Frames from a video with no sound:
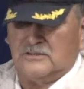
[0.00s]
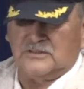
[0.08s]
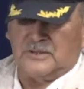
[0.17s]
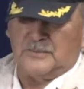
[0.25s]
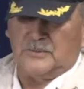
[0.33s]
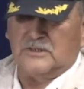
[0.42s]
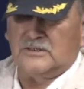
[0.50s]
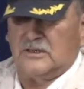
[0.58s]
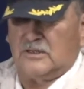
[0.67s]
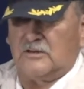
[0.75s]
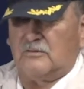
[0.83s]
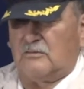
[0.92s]
Japanese
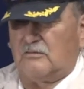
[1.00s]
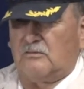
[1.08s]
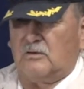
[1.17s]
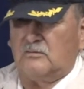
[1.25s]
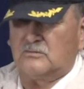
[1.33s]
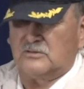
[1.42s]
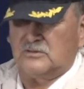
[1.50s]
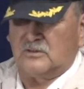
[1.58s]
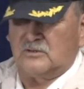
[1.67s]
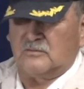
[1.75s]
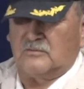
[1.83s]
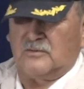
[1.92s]
cutting their throats. You
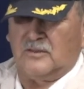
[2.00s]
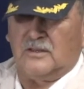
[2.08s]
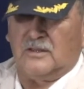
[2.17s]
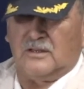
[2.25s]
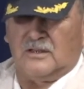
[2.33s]
know, mm.